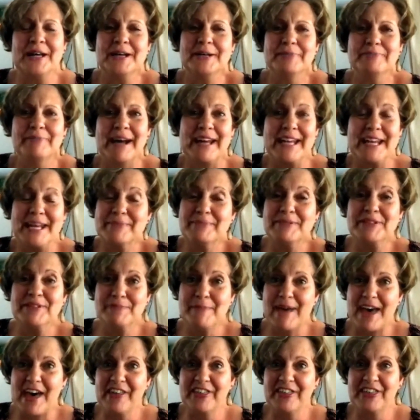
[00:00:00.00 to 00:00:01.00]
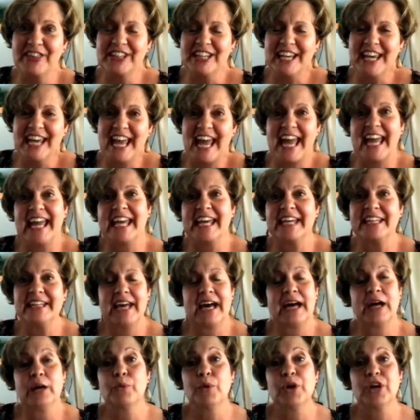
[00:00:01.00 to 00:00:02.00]
my name is Beth and
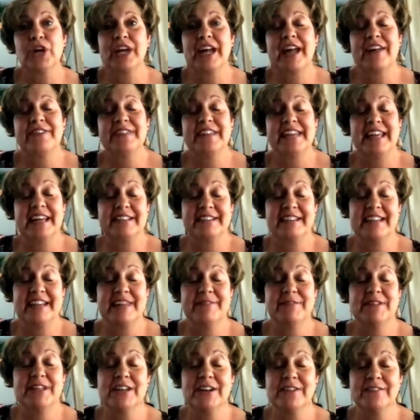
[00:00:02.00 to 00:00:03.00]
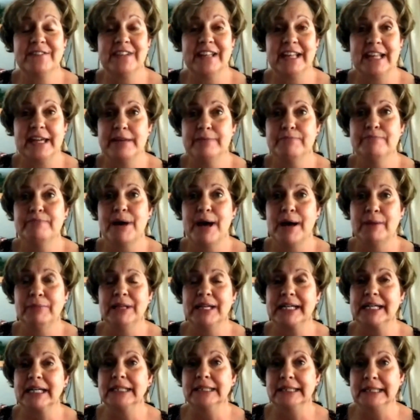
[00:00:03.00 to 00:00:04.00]
I work at the Octavia Fellin
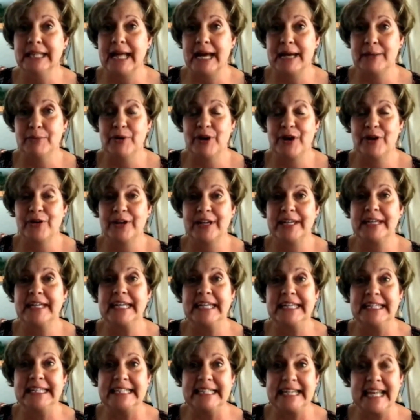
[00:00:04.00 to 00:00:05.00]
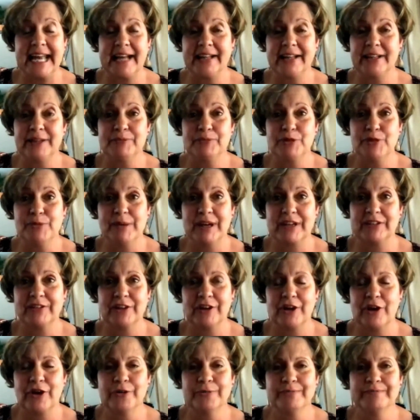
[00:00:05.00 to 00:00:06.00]
Public Library in Gallup, New
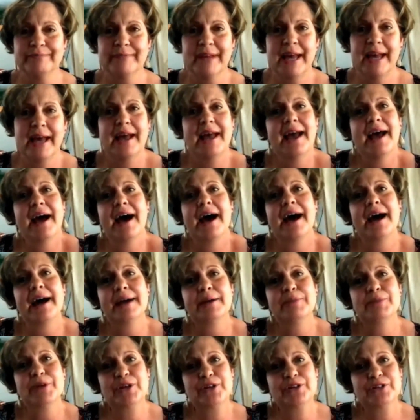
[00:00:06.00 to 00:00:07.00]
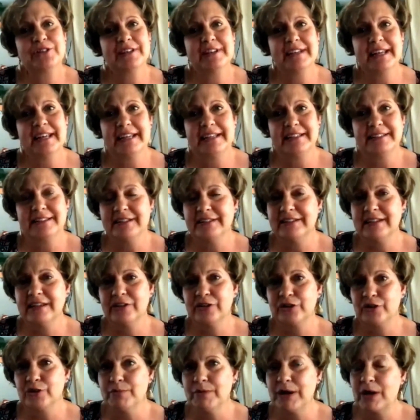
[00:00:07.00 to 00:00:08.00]
Mexico. I'm here today to tell
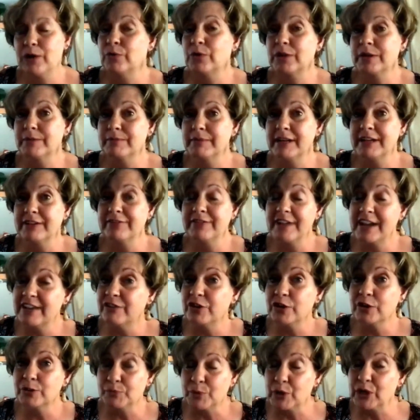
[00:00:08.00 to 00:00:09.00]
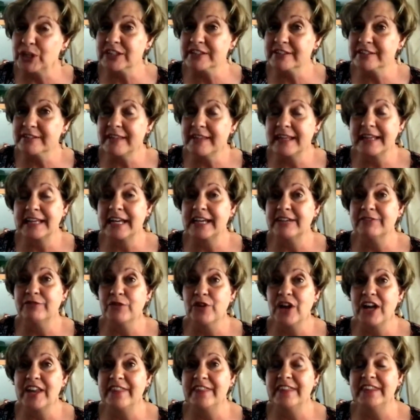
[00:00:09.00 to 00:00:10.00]
you about one of my favorite books that I've
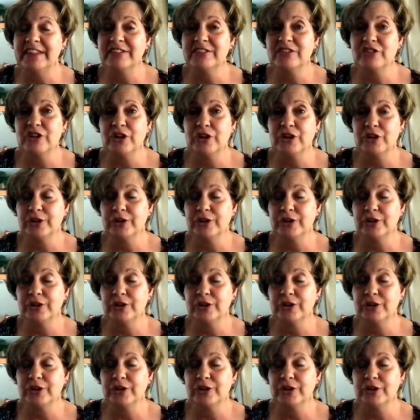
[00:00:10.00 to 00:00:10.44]
read this year.